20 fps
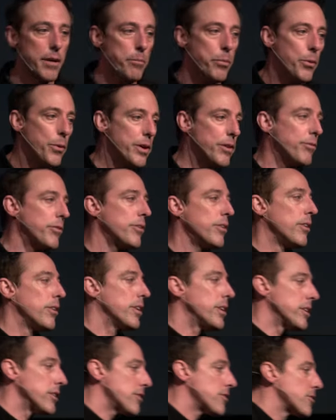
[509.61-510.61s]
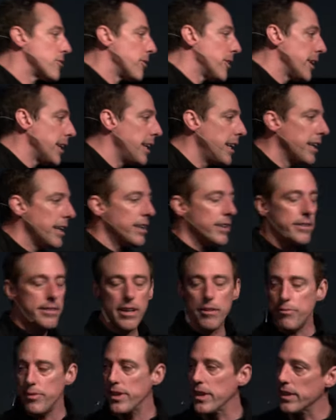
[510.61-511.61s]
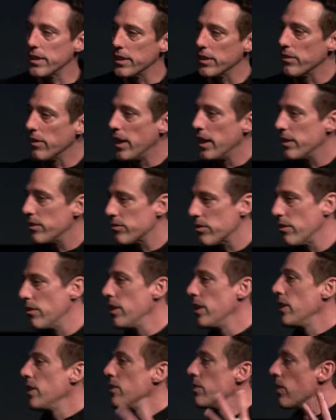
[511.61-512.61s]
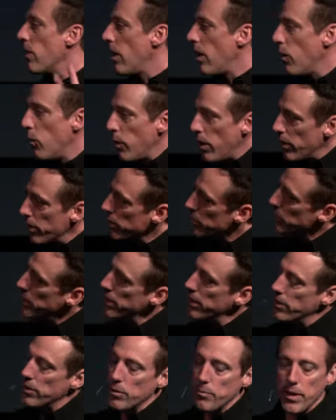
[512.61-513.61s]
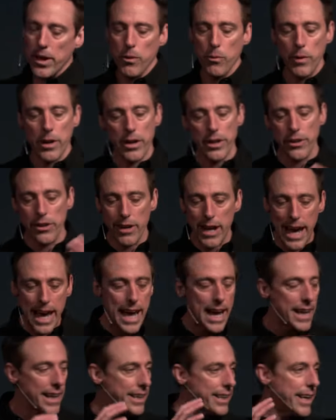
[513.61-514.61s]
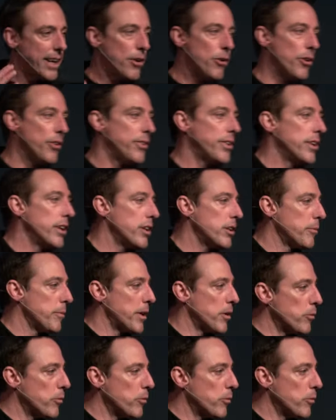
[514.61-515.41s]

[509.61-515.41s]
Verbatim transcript: point. If you know her story, definitely, right? So you're all welcome here, no matter where you're at in that whole thing, no matter